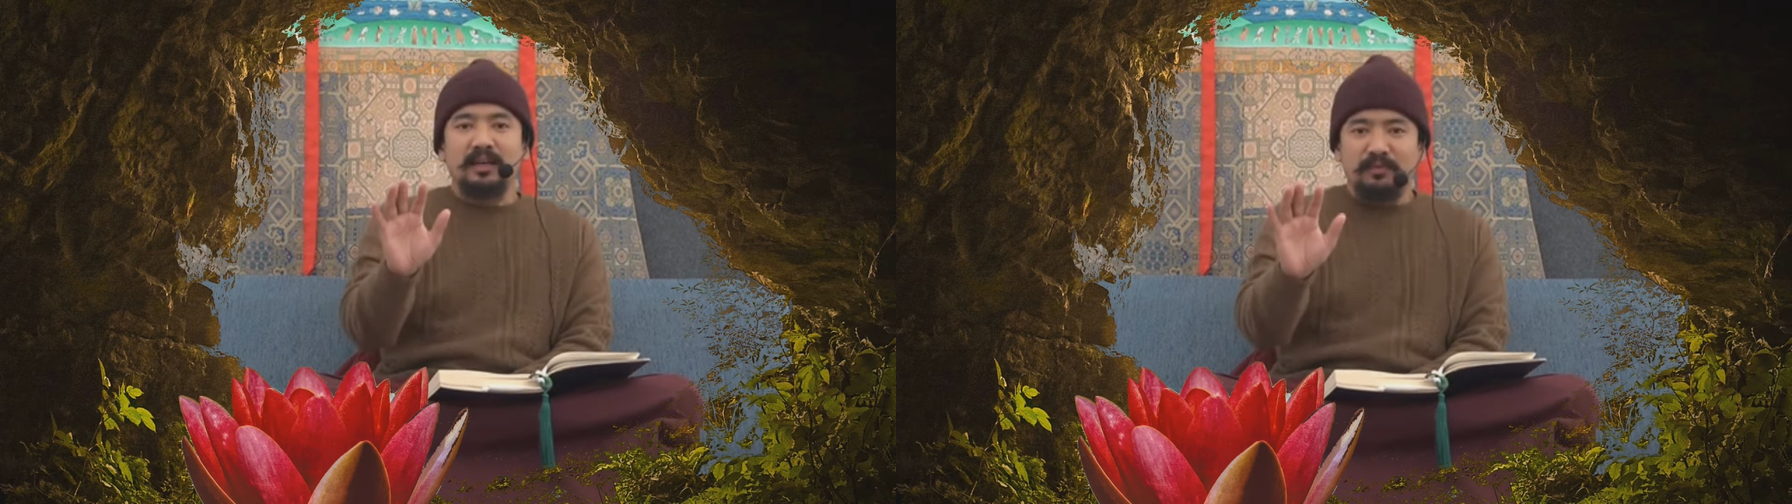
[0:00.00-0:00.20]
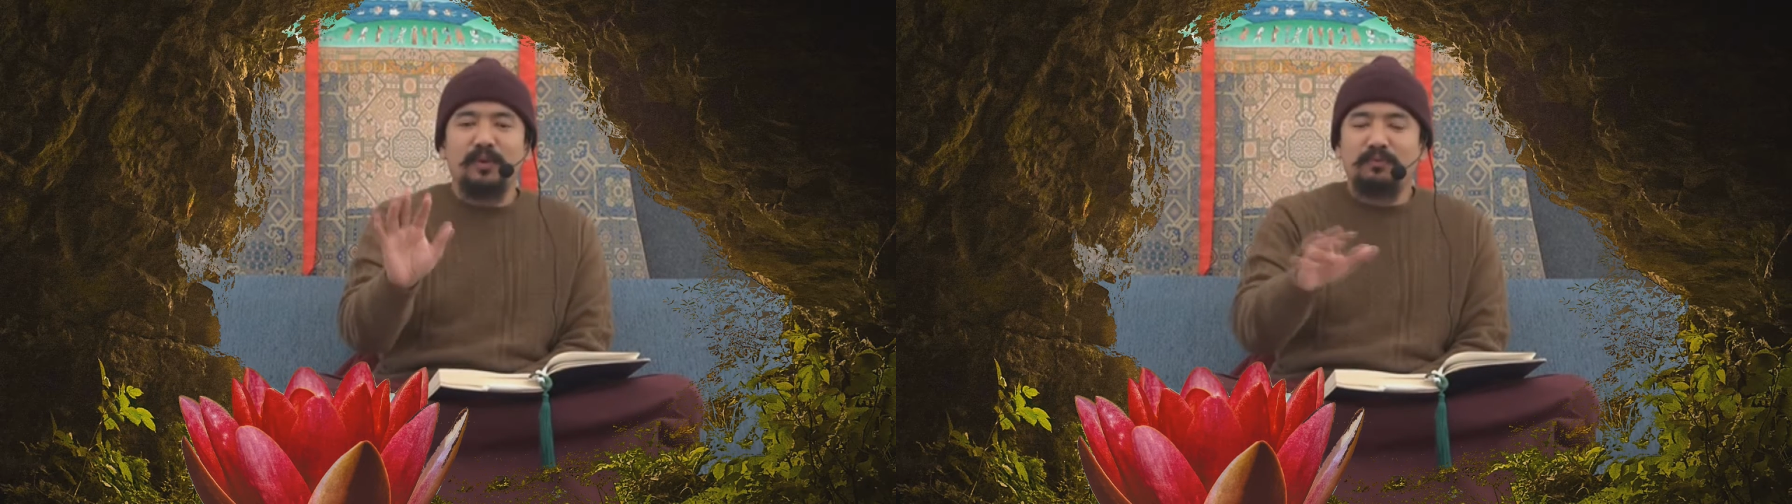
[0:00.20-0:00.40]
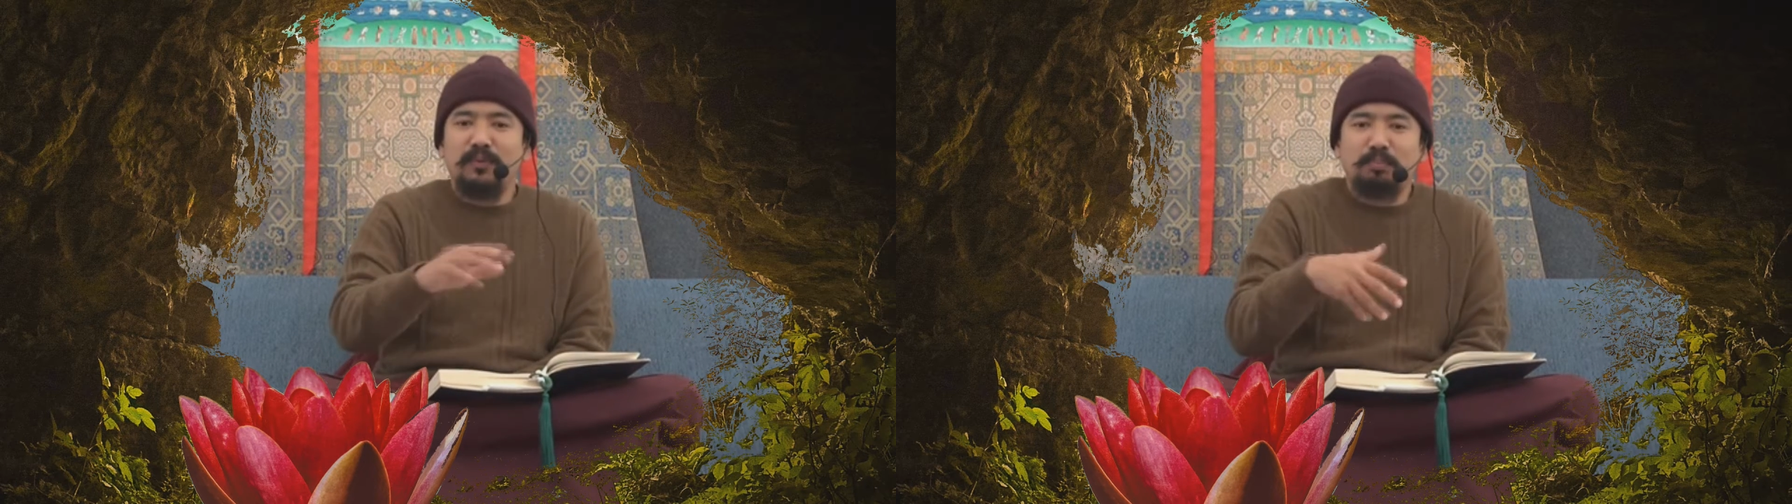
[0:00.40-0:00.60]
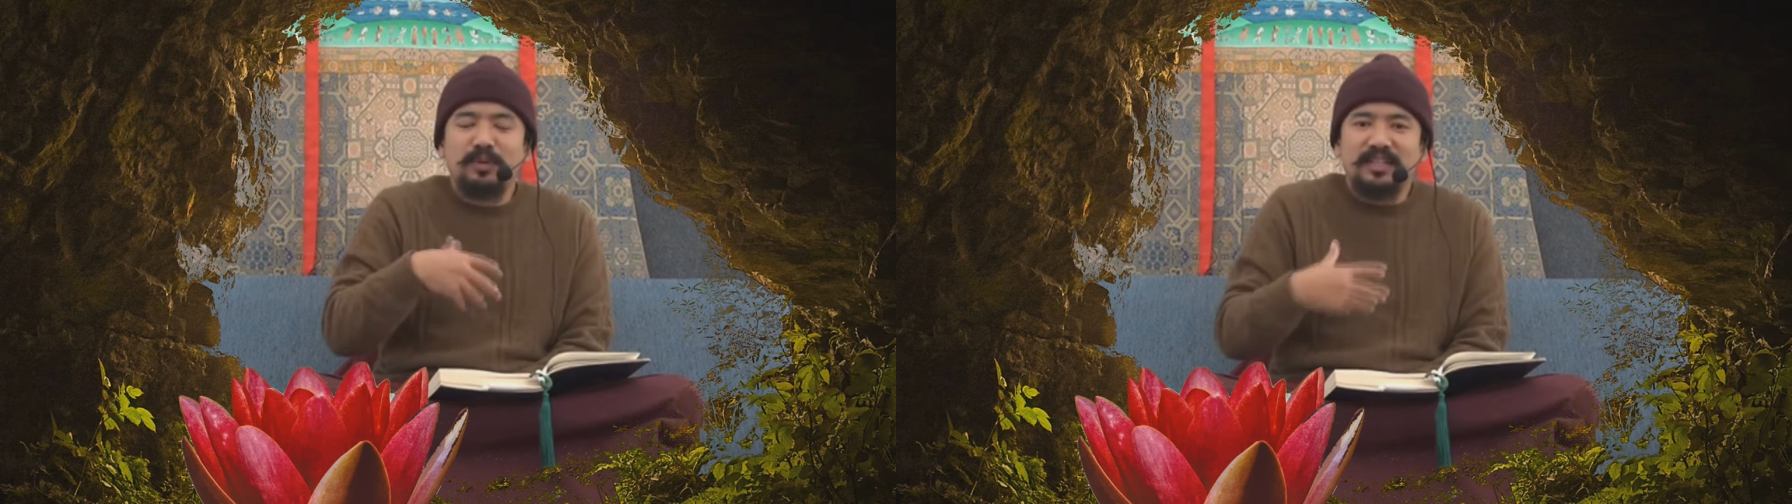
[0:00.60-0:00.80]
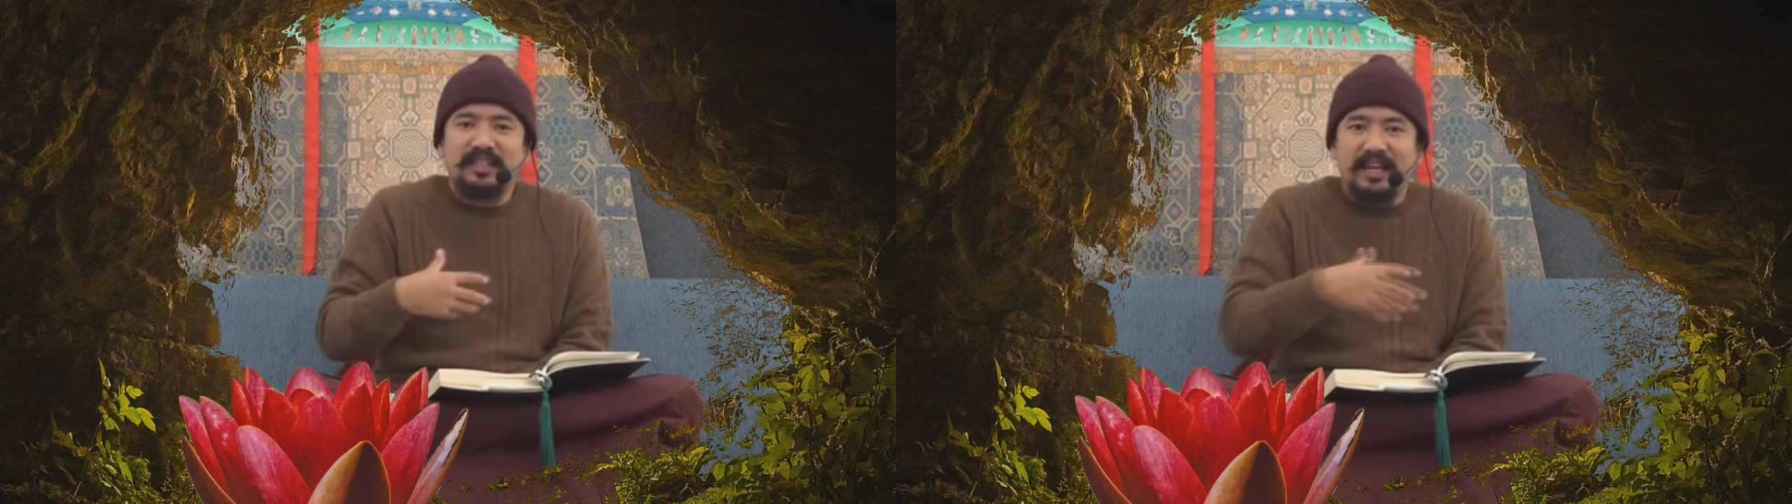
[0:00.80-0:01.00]
For
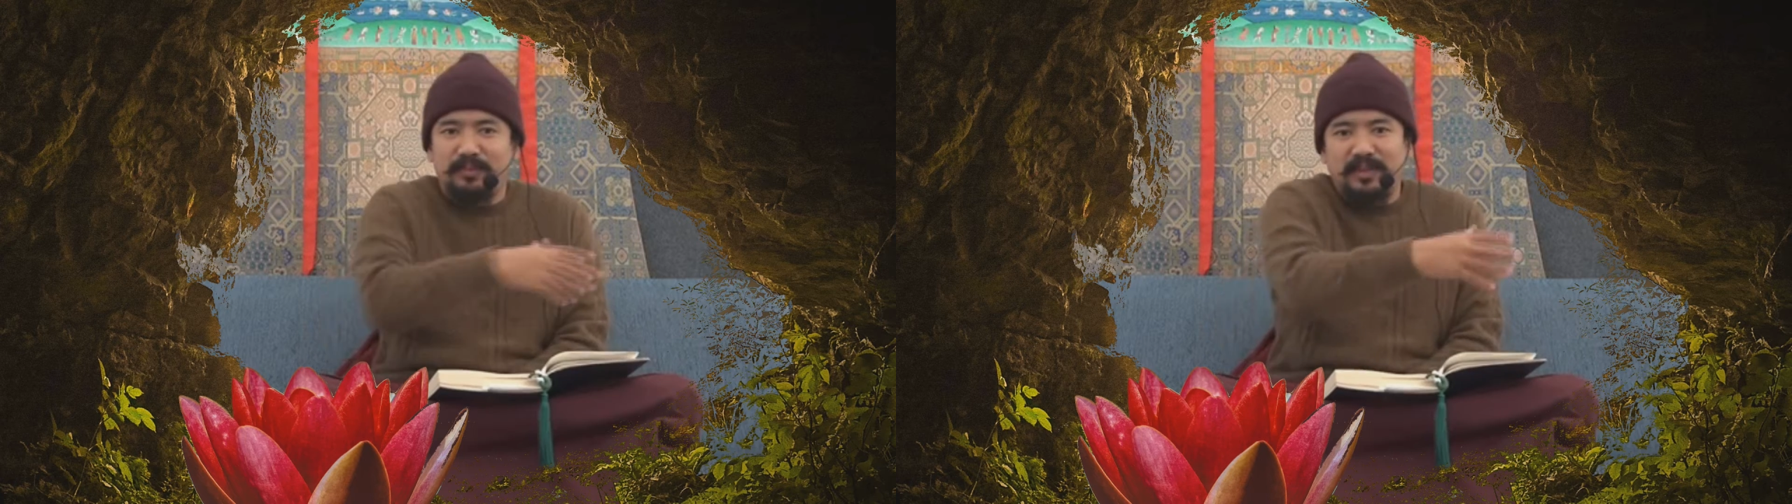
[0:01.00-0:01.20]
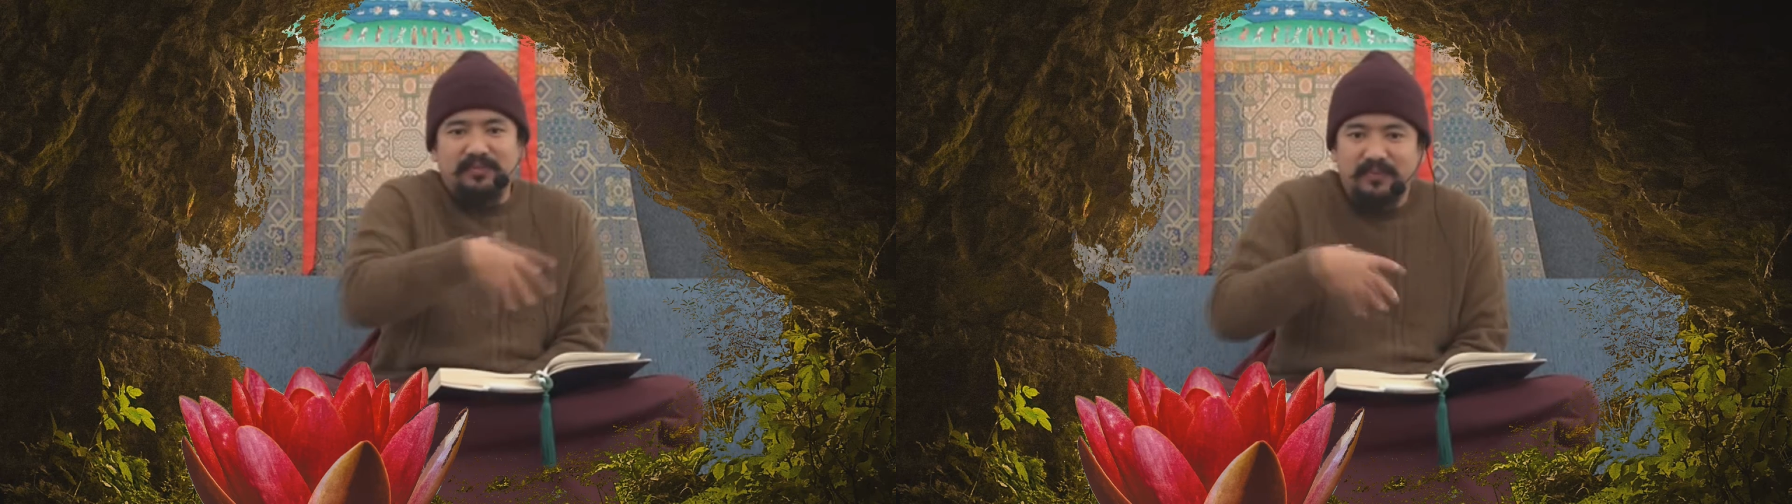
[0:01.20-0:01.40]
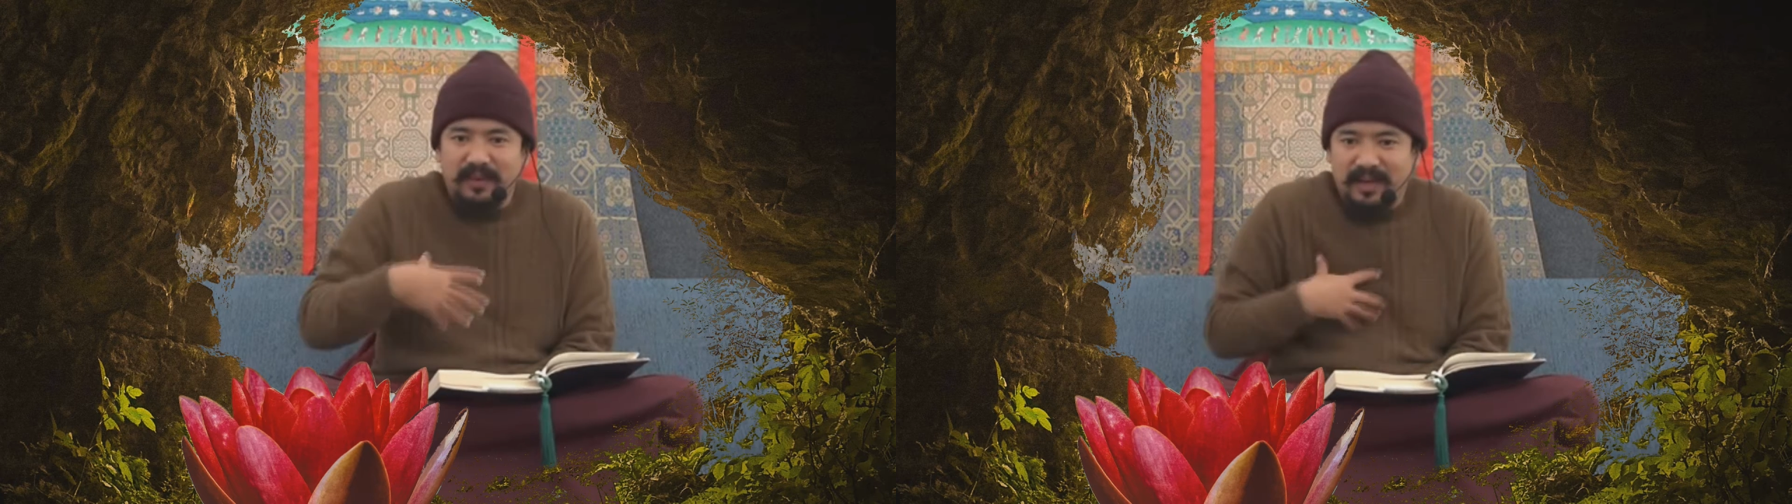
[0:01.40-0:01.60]
put it that way, if